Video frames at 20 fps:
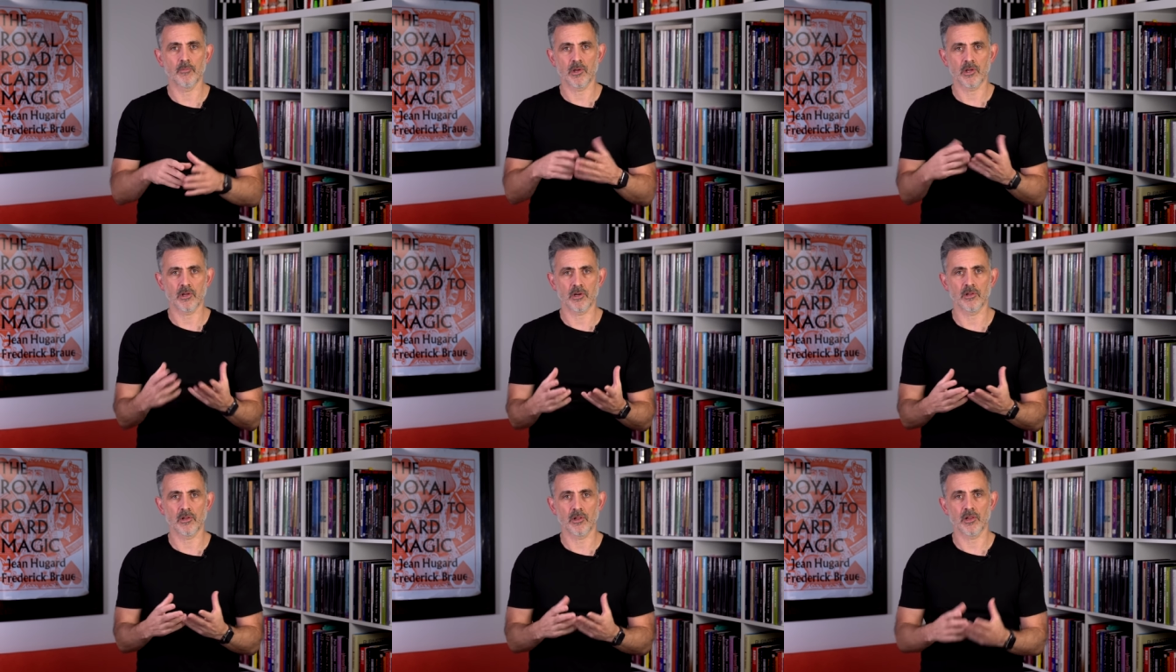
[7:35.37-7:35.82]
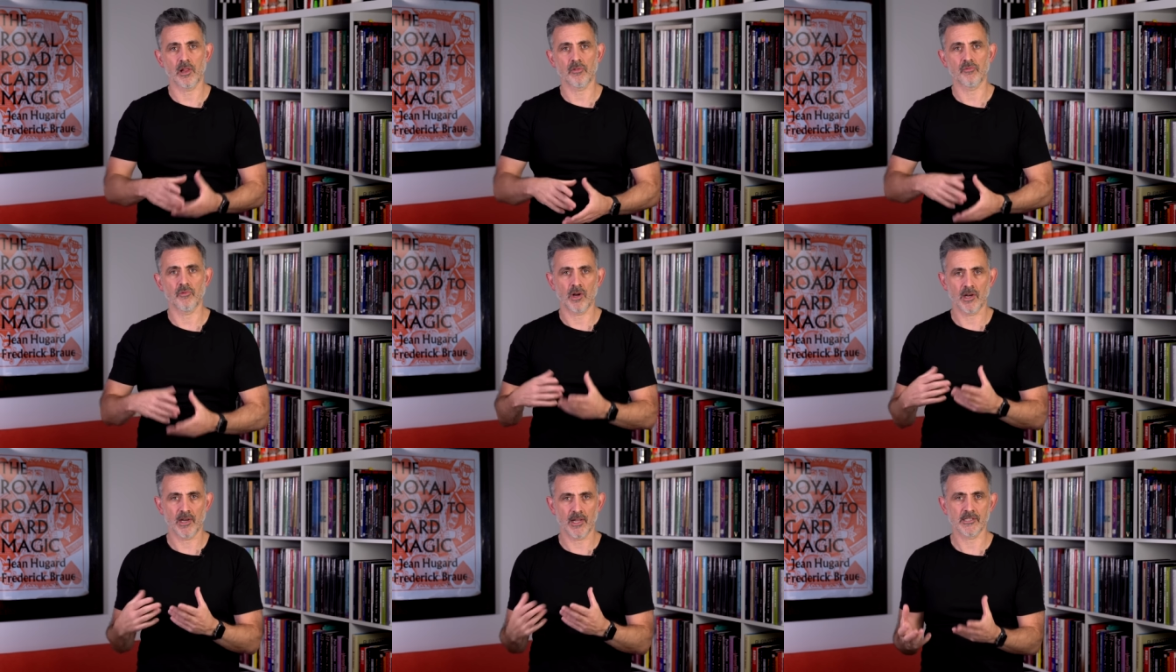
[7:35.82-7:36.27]
We're going to do this
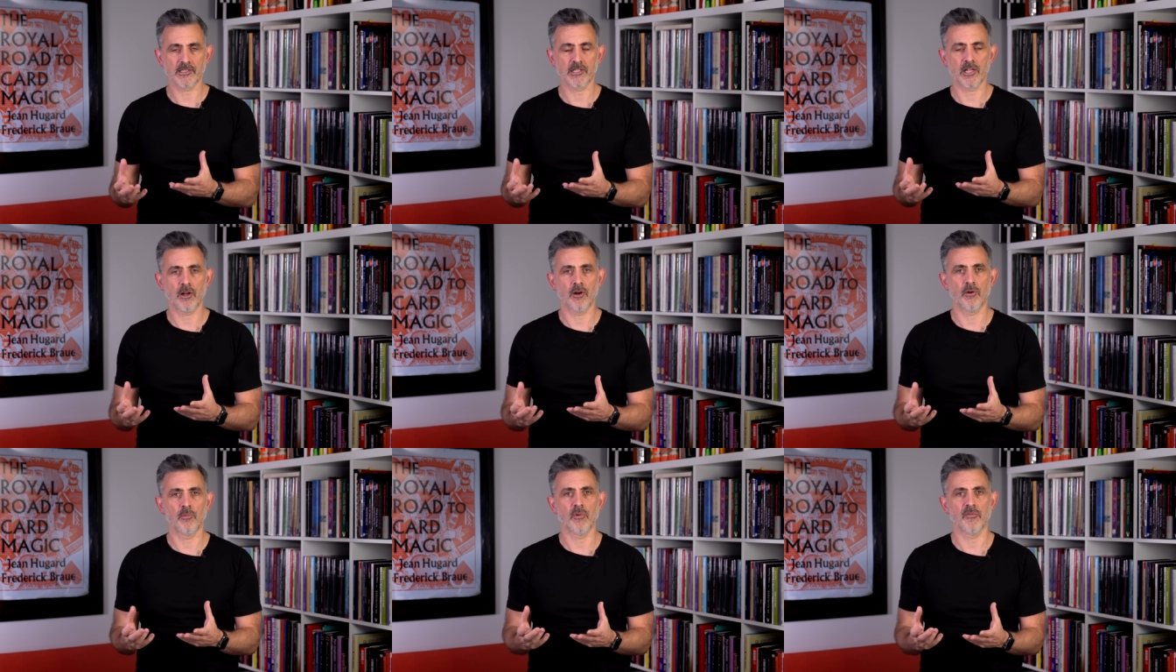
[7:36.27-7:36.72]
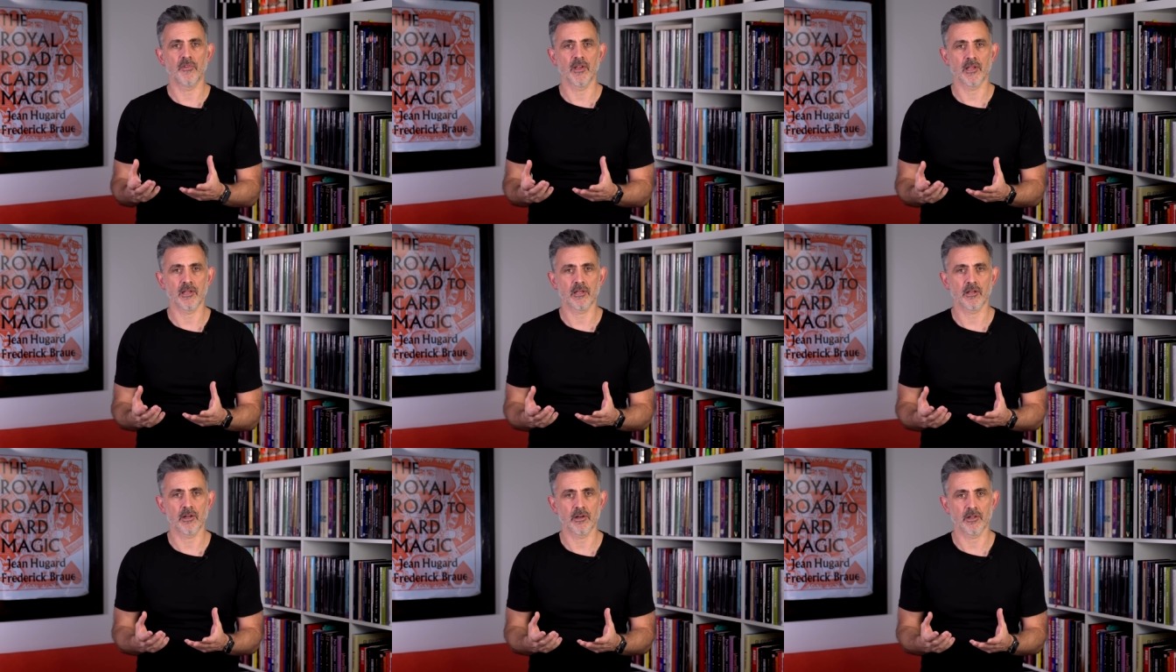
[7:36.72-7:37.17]
right. Let's get on with
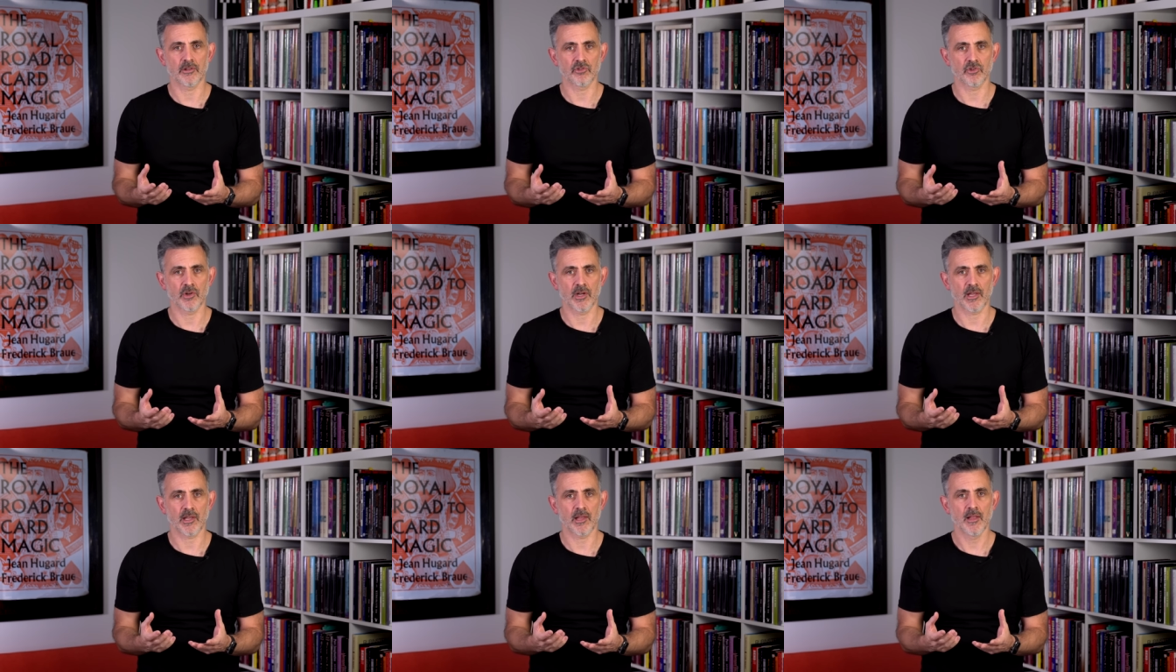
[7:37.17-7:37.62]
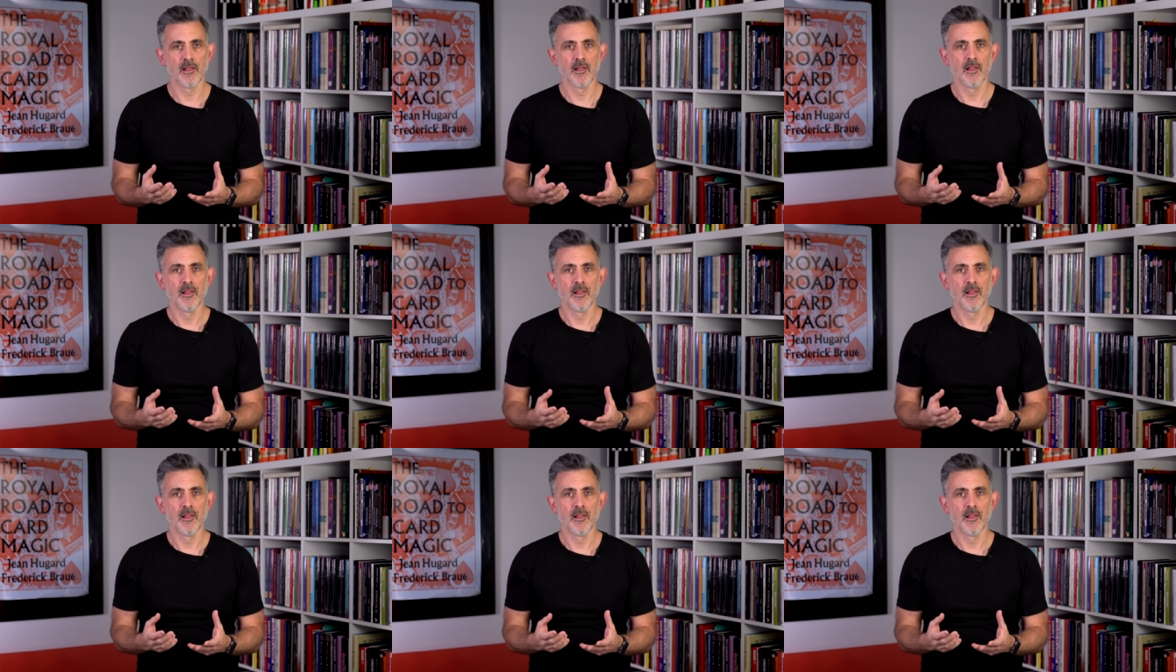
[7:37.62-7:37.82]
it, kind of trick.